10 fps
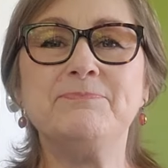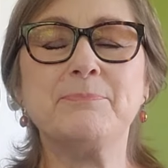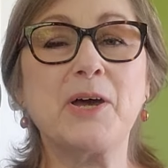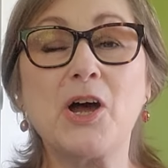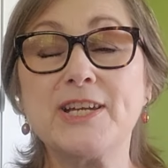
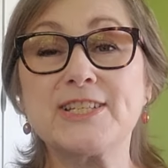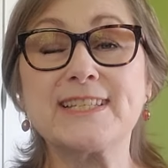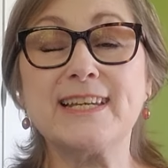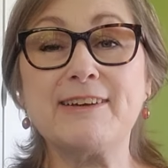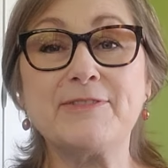But I
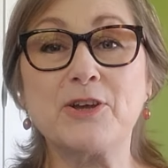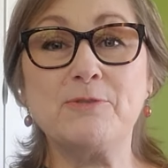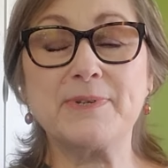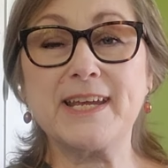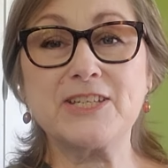just love the
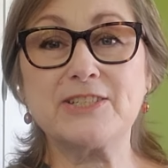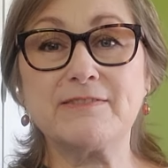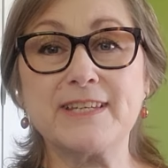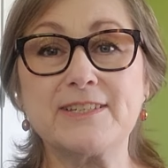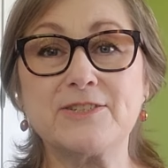combination of
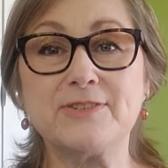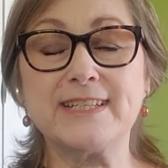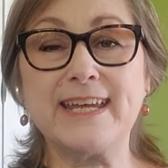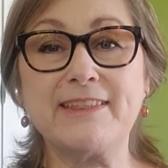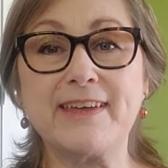these two
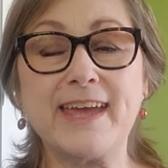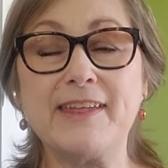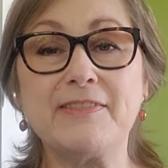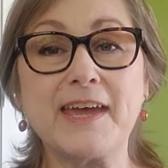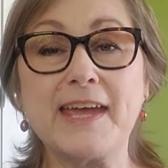together,
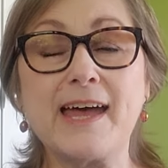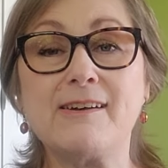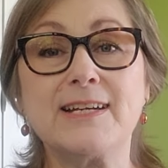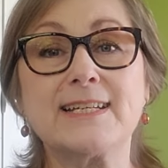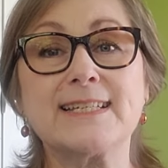and they
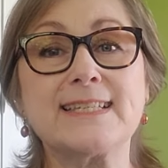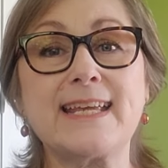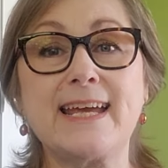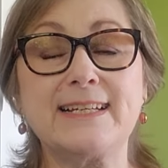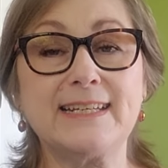are
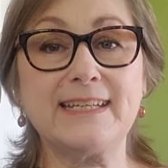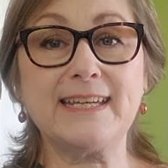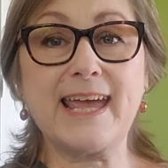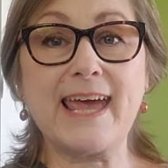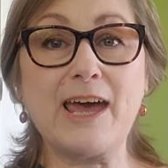
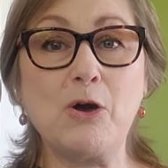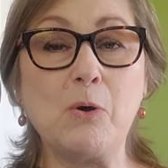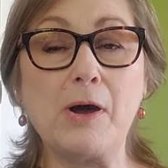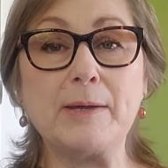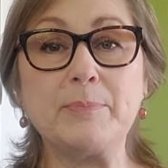exactly
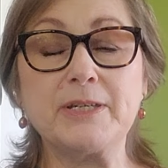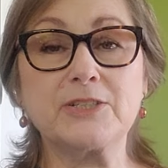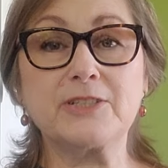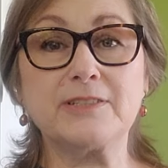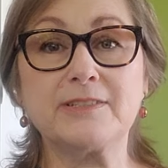how I
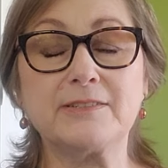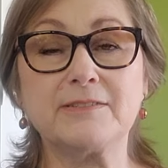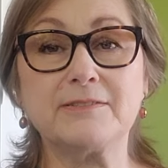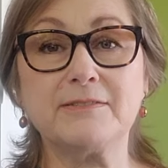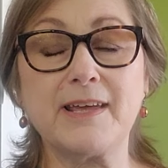pictured
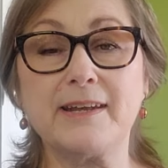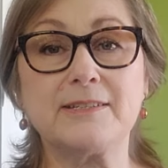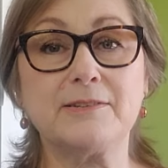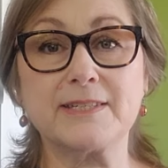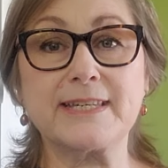
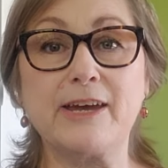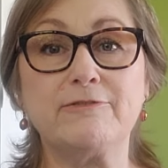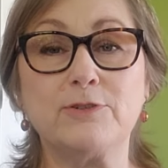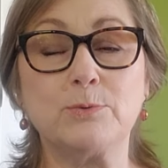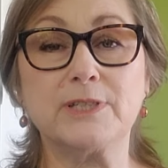that this
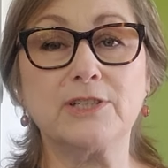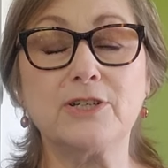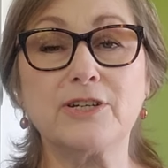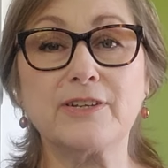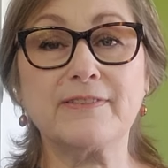outfit would
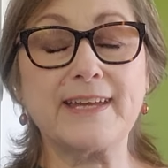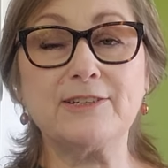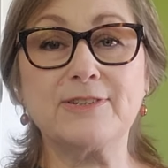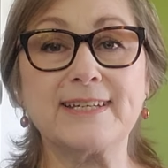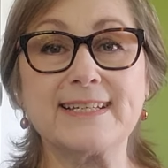look. They
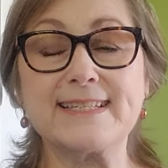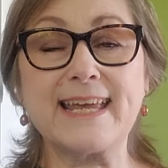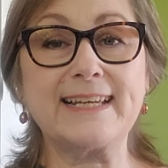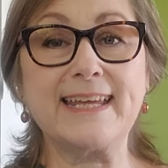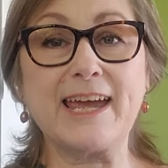look
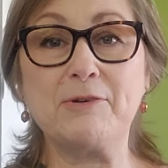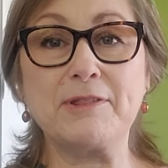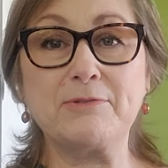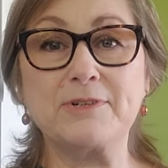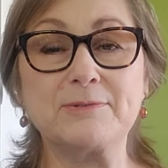exactly how I
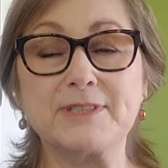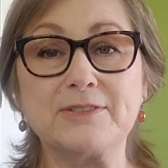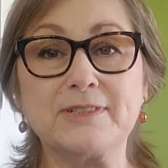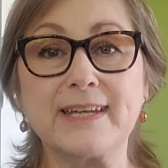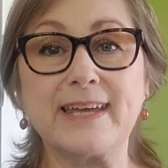thought it would
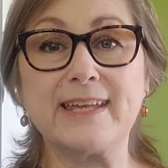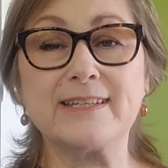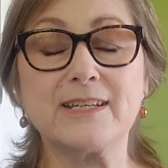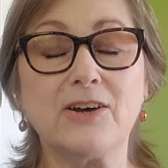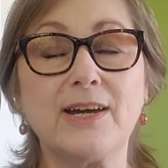look,
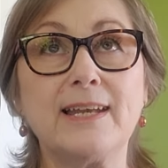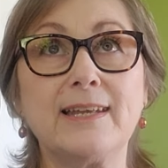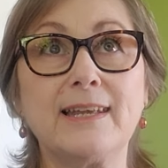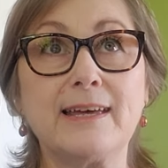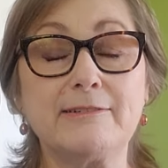and I
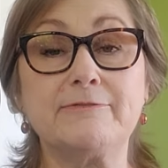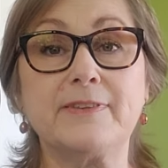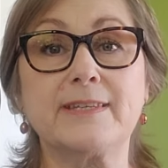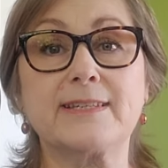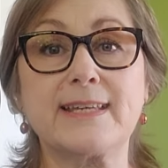love
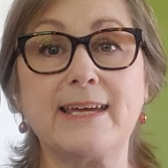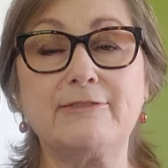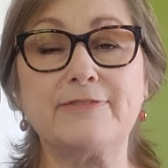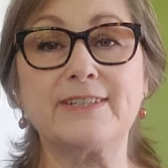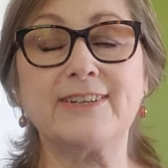this
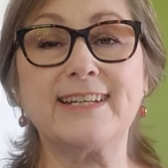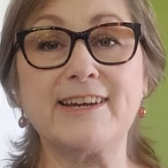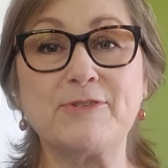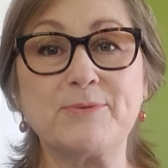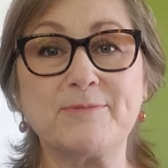outfit. I
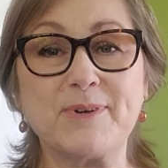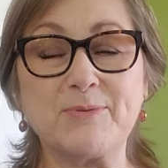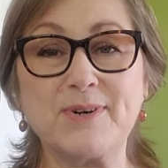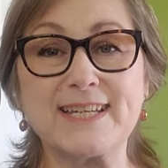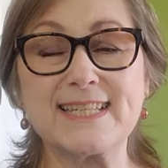love it with my
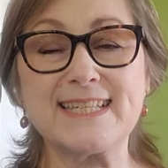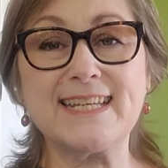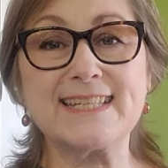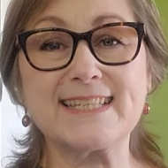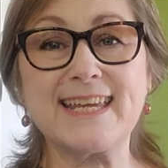white
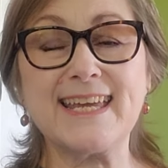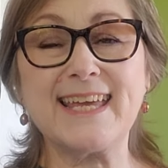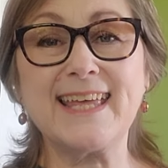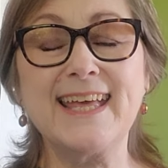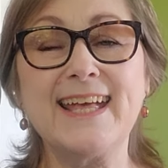sneakers
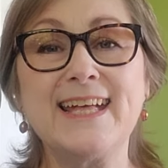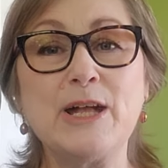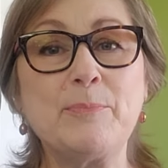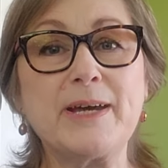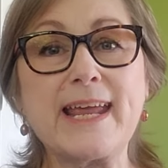here.
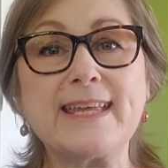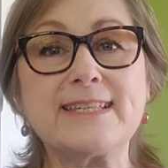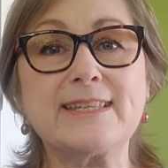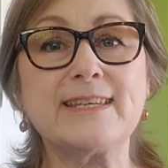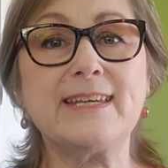But
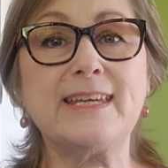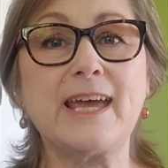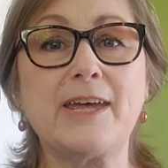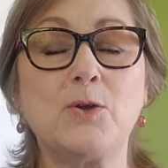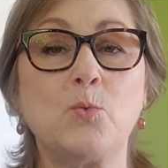as the
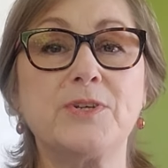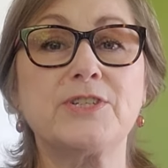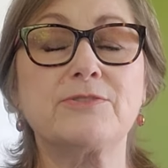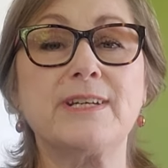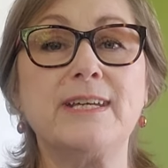
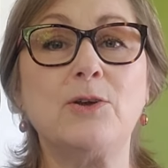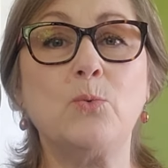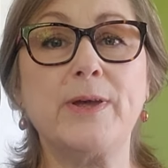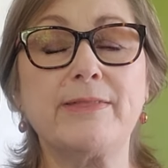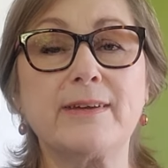wintry
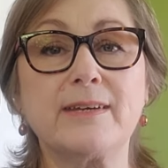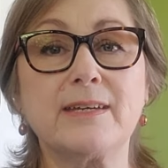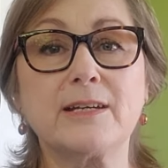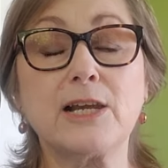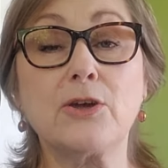
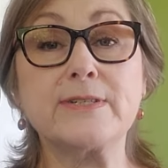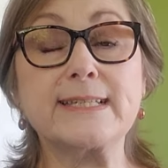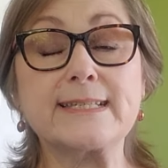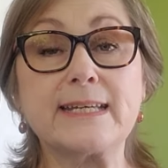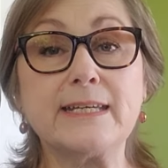weather
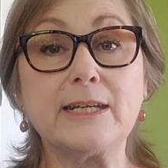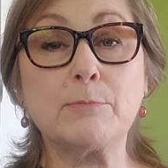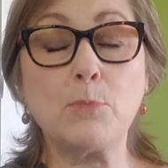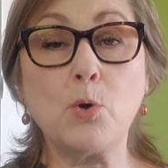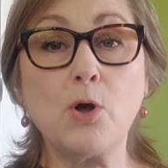closes in
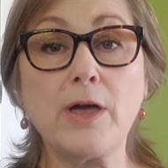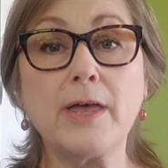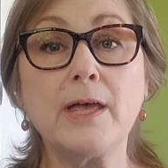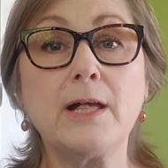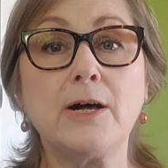more,
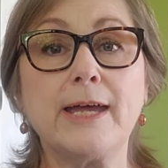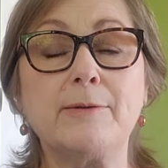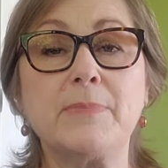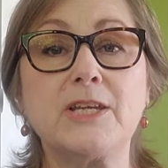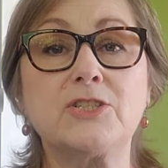I
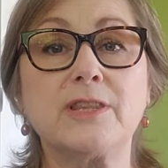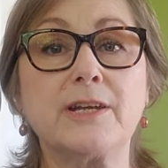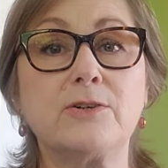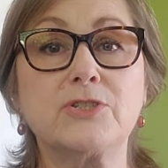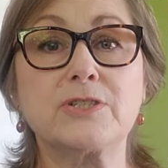imagine that
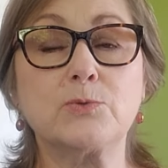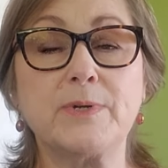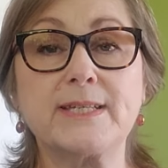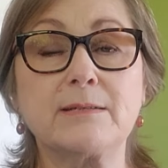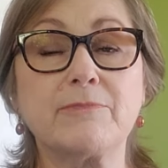I'll just
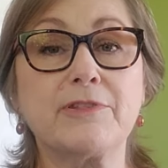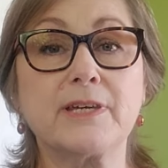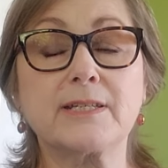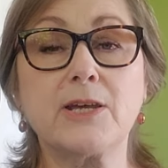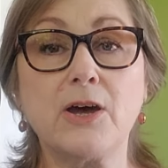wear some
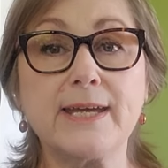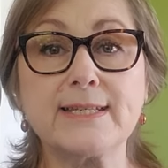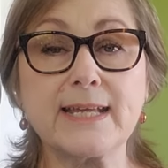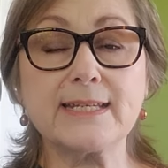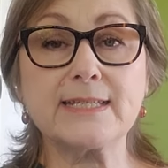thick
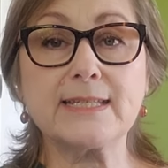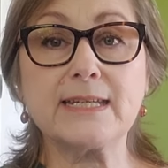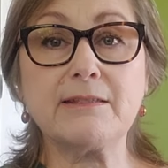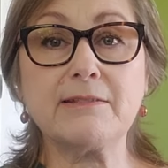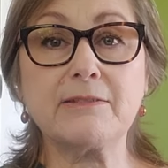tights
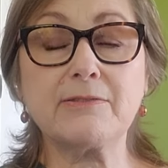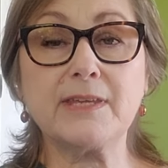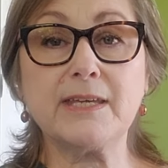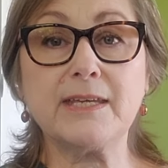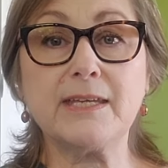underneath
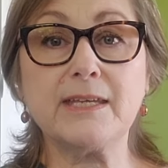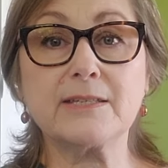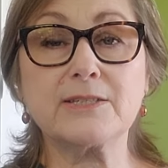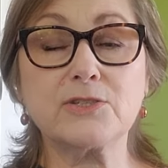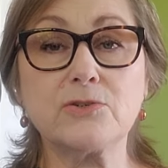the
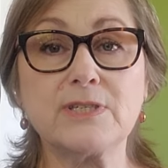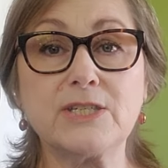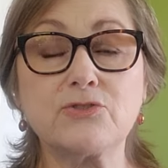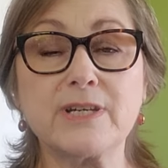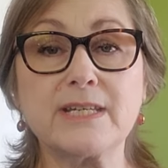
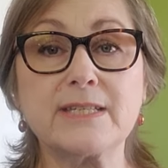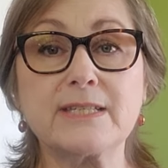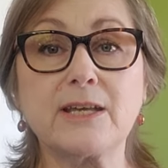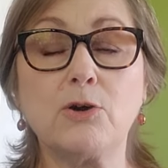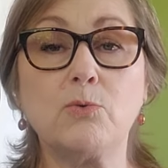Suzy
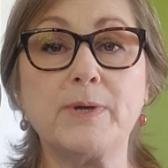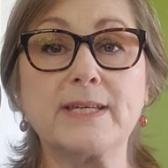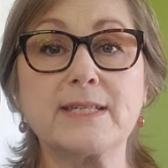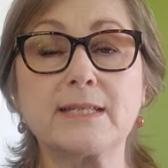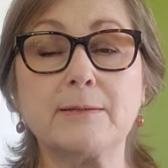dress. I'll wear
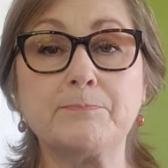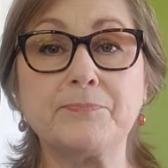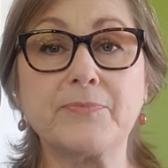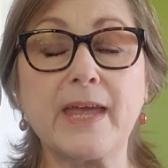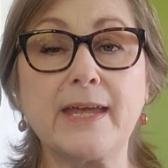
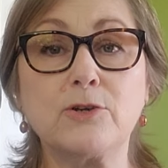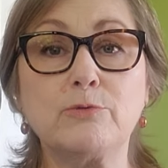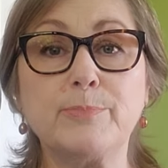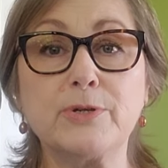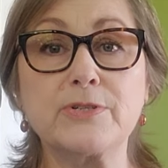some
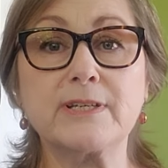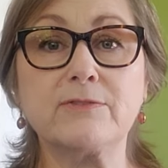ankle boots.